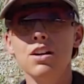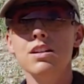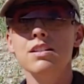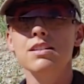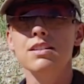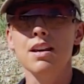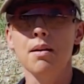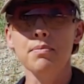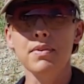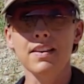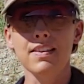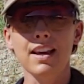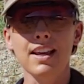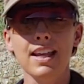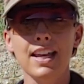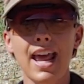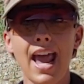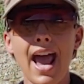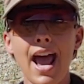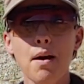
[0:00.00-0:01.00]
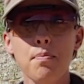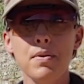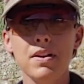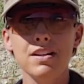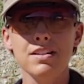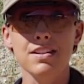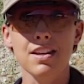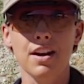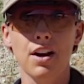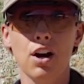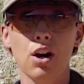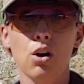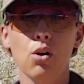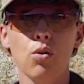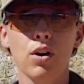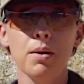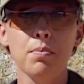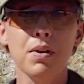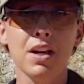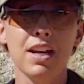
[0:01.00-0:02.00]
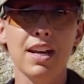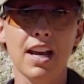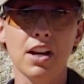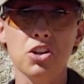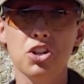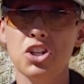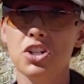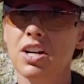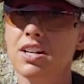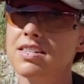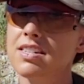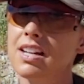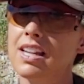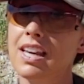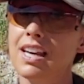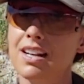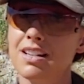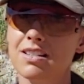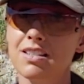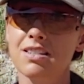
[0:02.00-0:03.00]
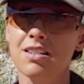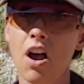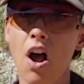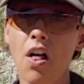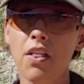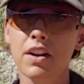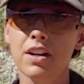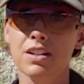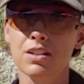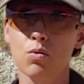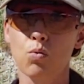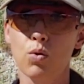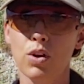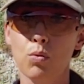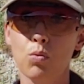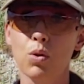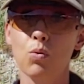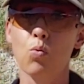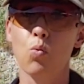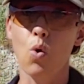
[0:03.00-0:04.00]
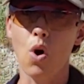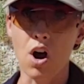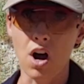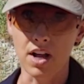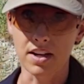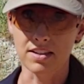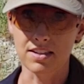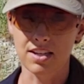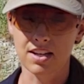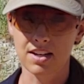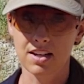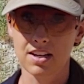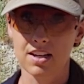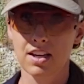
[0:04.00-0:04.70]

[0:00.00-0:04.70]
something that can happen is that our grip connection doesn't get as solid as we would want.